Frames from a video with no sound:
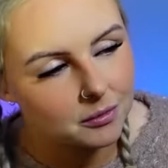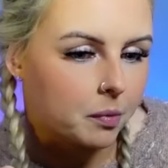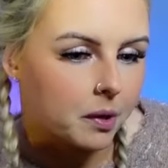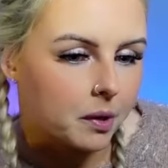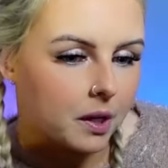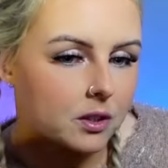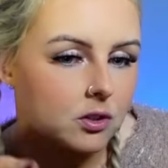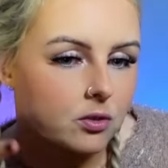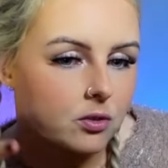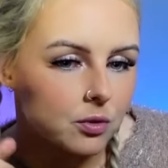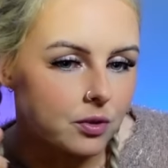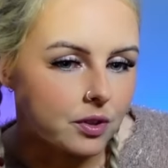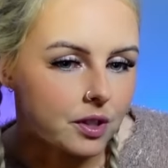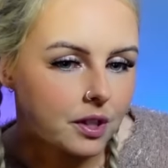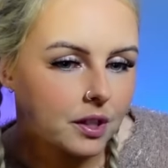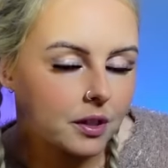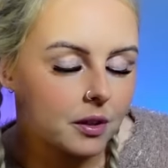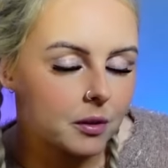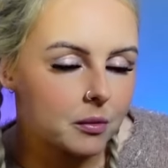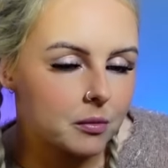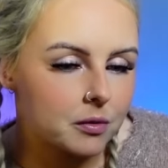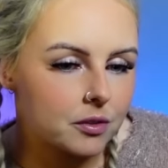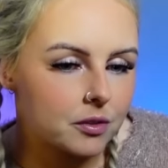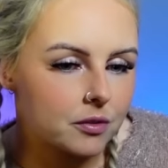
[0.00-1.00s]
But I don't think
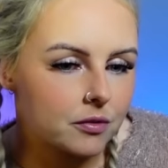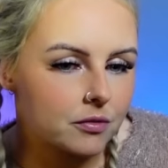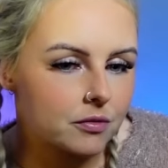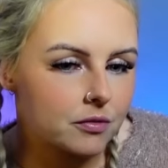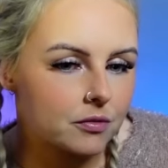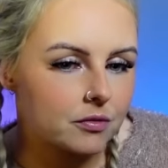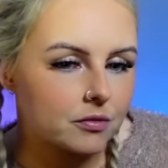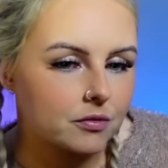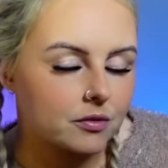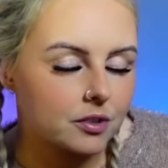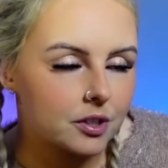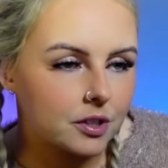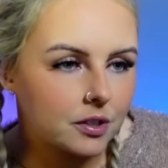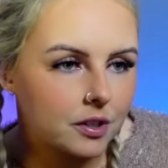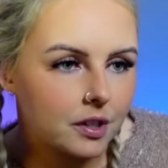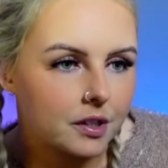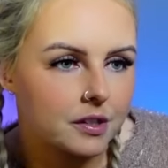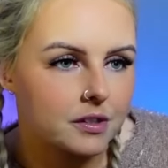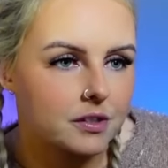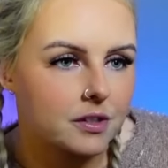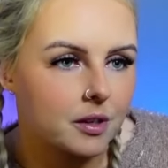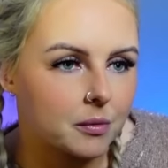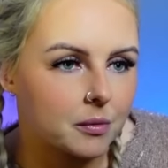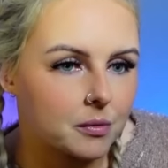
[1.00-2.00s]
I would have
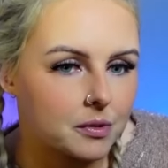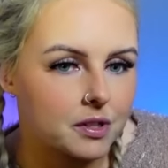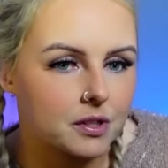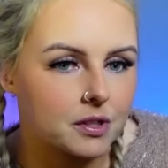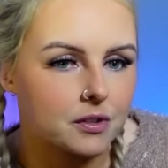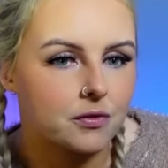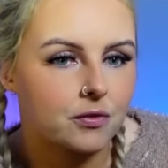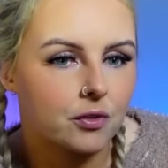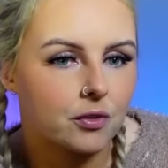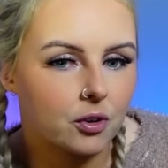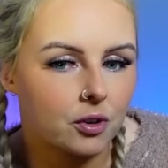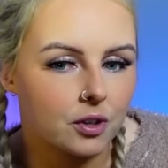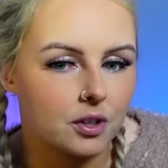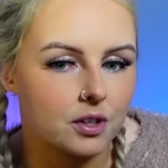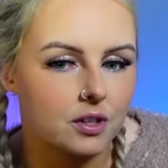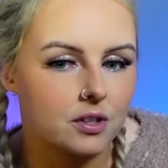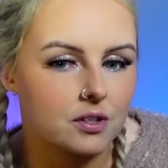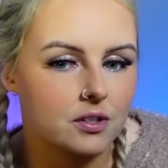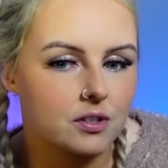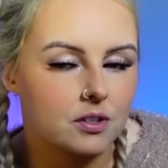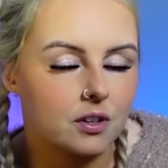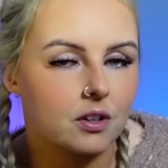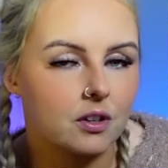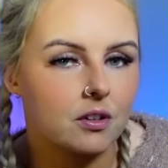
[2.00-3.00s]
realised that was his
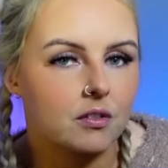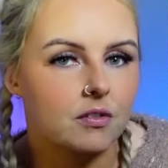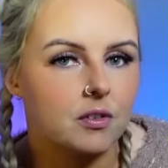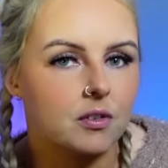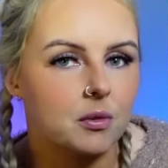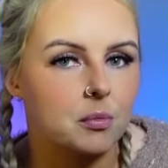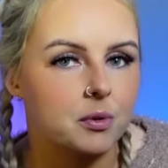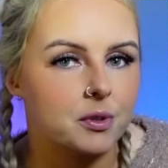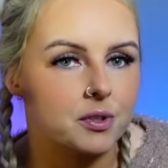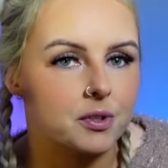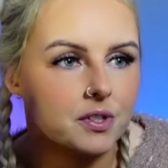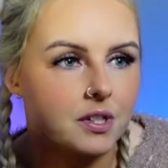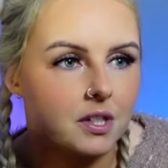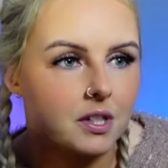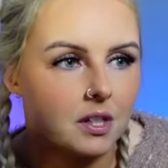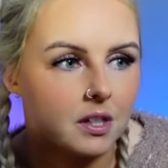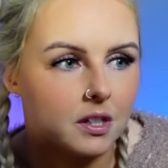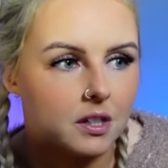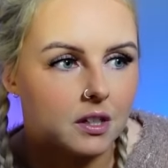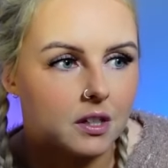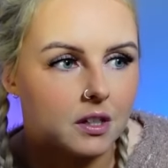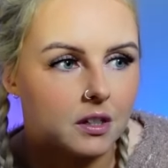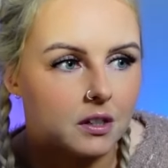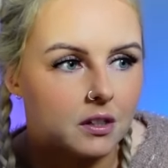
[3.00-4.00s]
voice if he wasn't
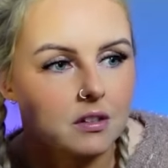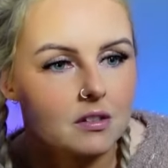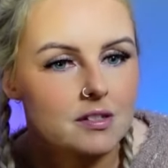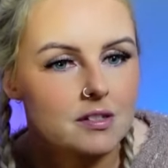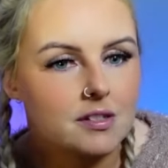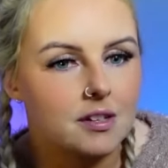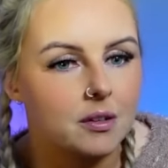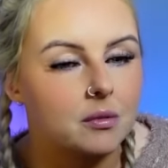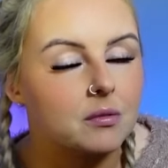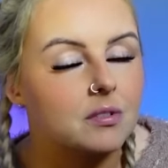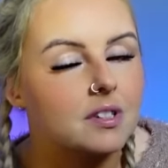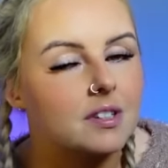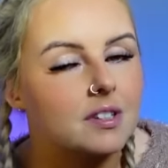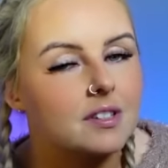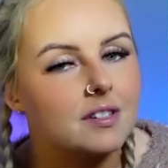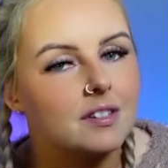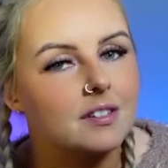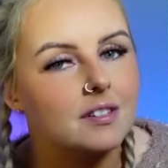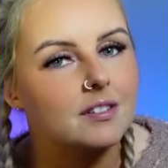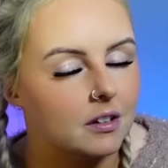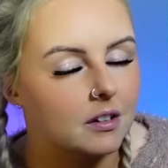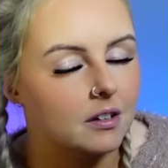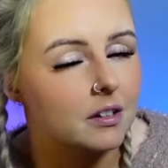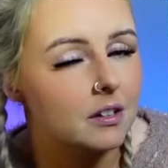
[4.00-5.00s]
in it. It sounded
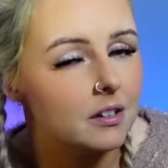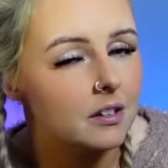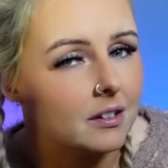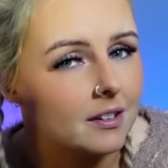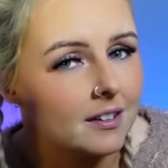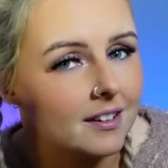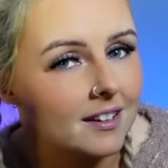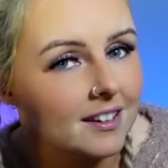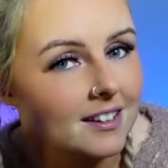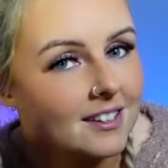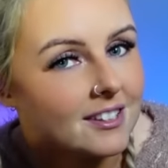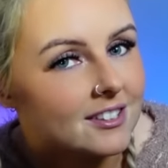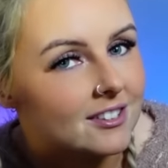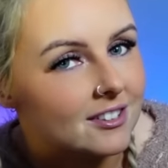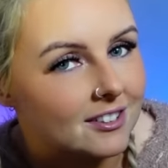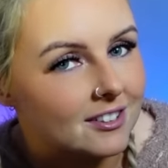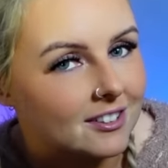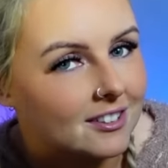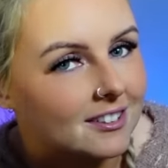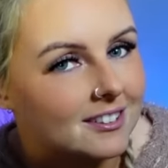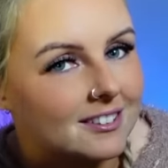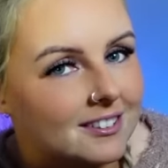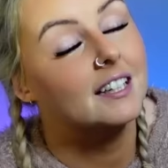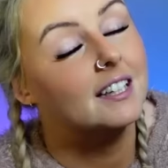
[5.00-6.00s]
a little
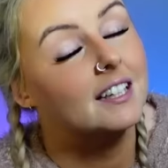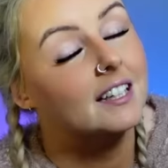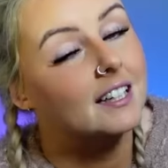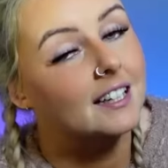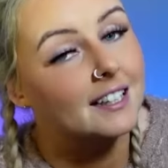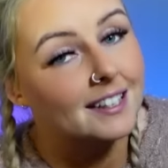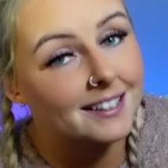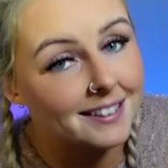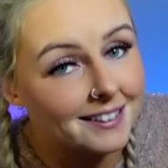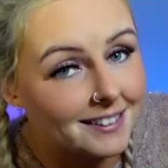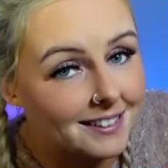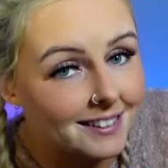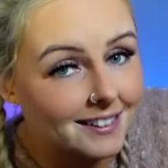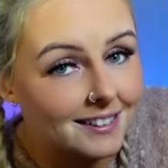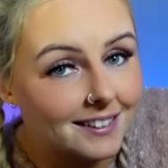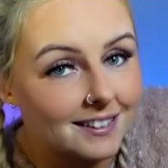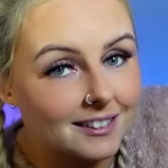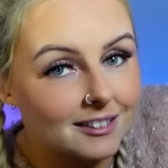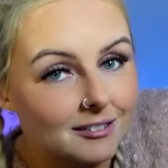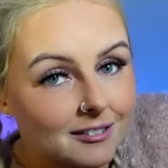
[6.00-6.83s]
nicer. I liked it.